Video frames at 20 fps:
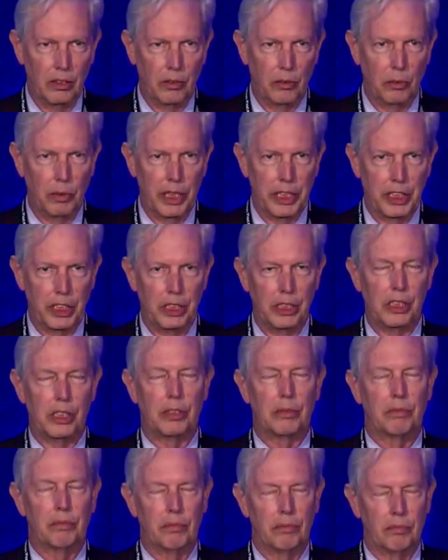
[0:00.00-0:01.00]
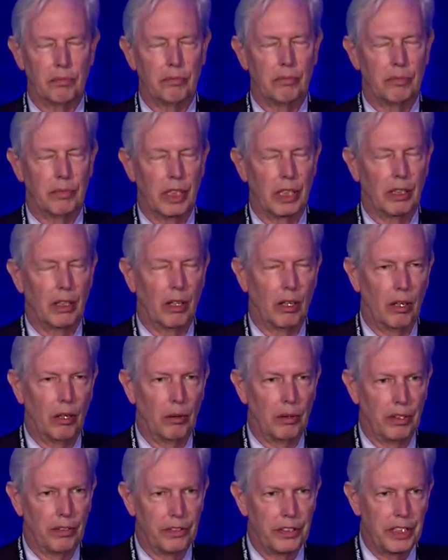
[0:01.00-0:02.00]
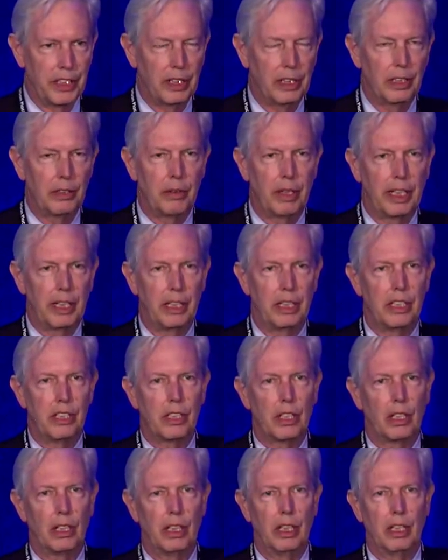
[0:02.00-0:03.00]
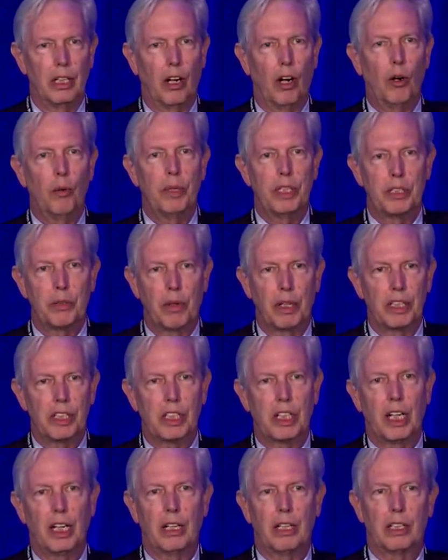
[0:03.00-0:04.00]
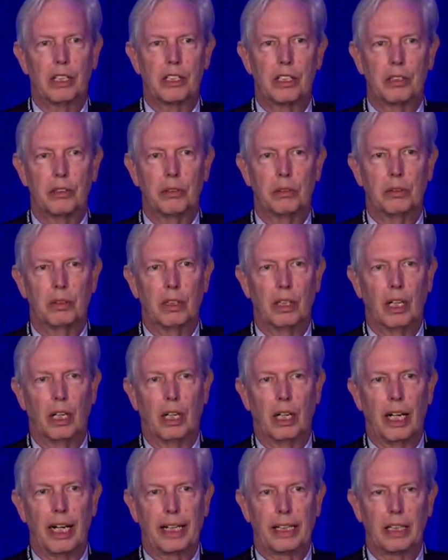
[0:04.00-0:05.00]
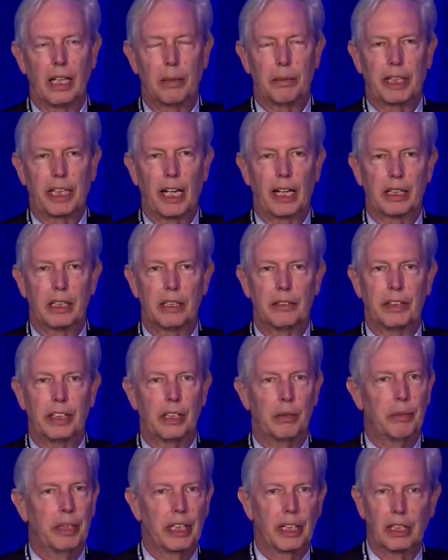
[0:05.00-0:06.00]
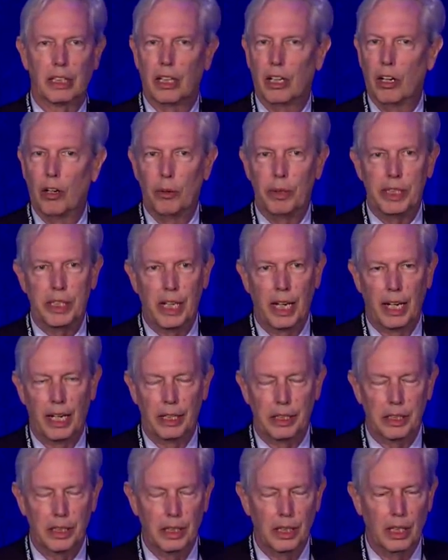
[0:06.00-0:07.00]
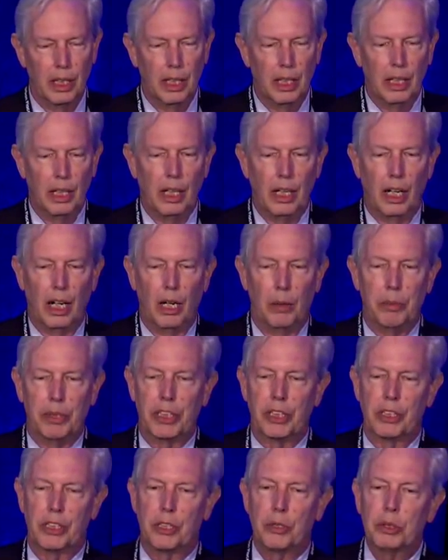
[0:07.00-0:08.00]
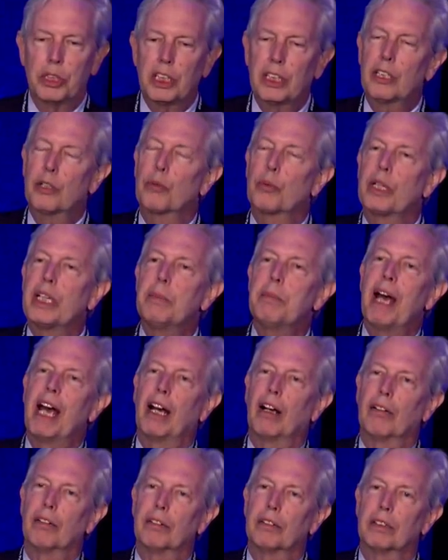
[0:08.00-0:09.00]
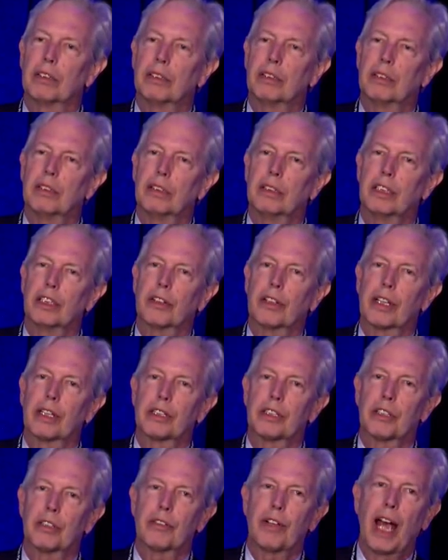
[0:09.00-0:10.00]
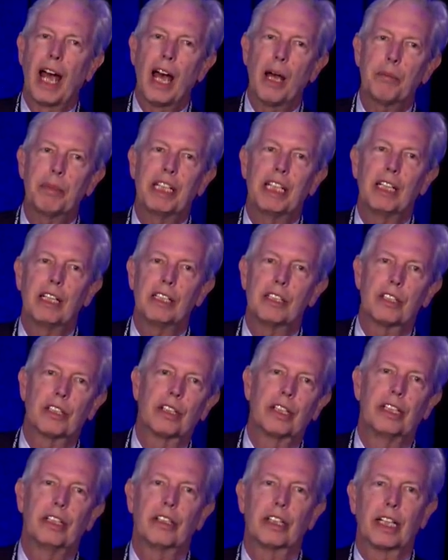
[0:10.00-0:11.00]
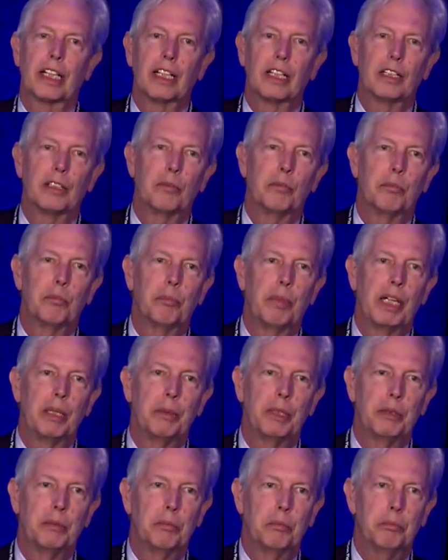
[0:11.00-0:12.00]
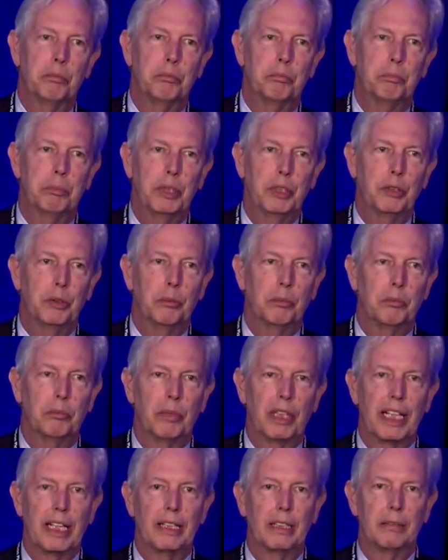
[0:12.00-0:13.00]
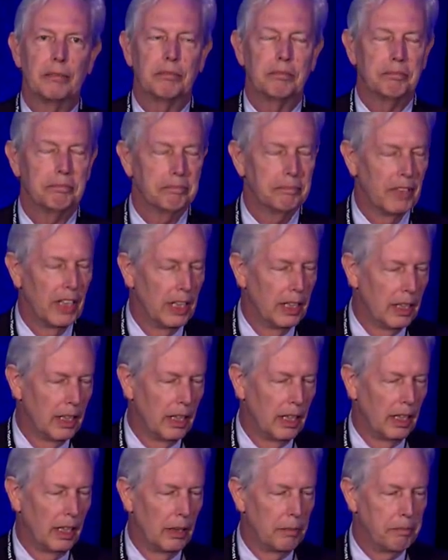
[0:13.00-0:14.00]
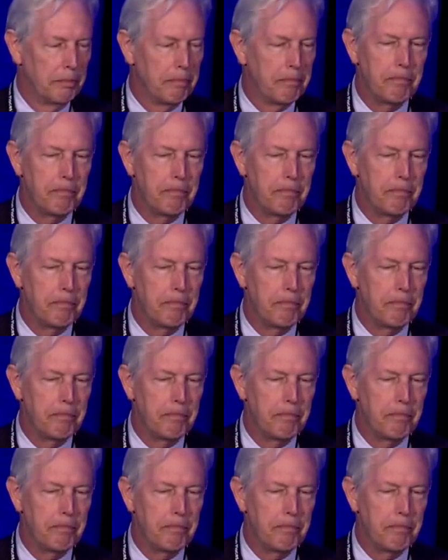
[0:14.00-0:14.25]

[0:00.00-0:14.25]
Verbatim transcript: which is the, uh, uh, the fertility rate is always runs counter to uh, economic activity in America, always has. Uh, but there's usually a rebound. You know, that sort of happy days are here again, baby boom, lit. Um,